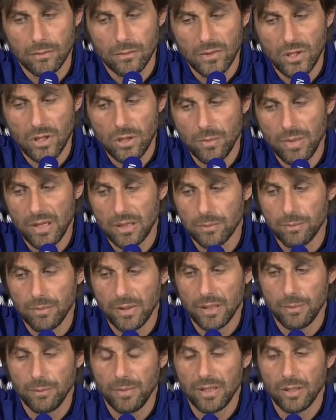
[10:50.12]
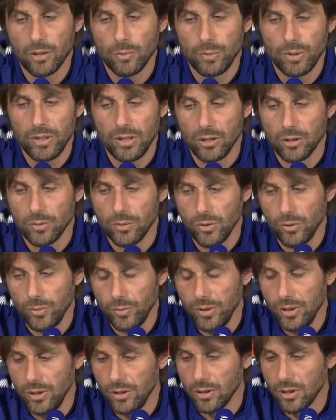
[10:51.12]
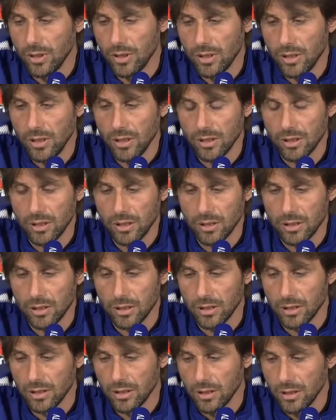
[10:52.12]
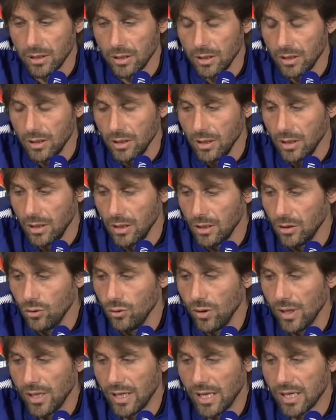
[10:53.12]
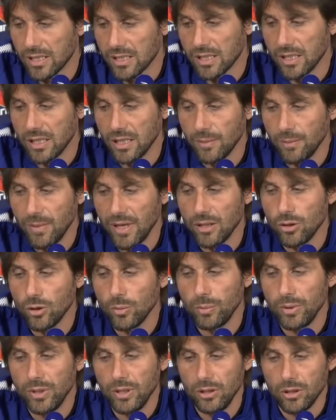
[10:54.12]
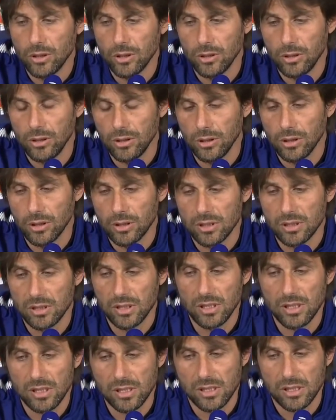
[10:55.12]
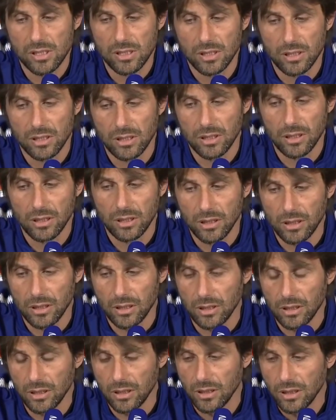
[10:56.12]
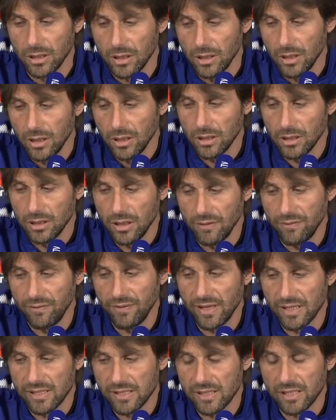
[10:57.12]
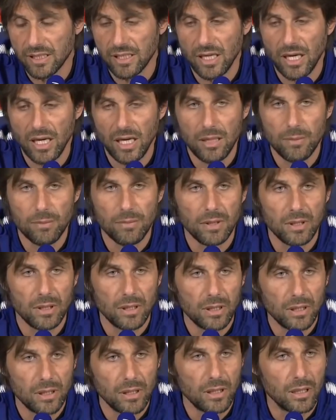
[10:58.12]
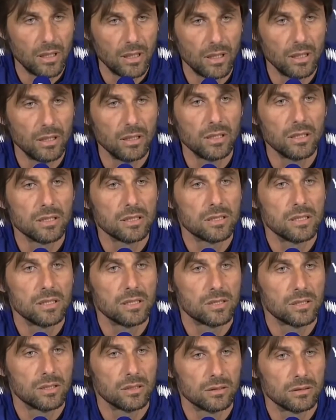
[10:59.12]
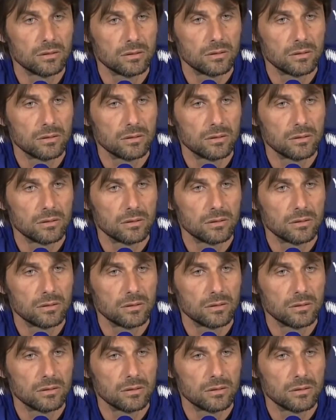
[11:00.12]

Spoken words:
No, but my opinion, I think that you are asking my opinion since the first game in this season,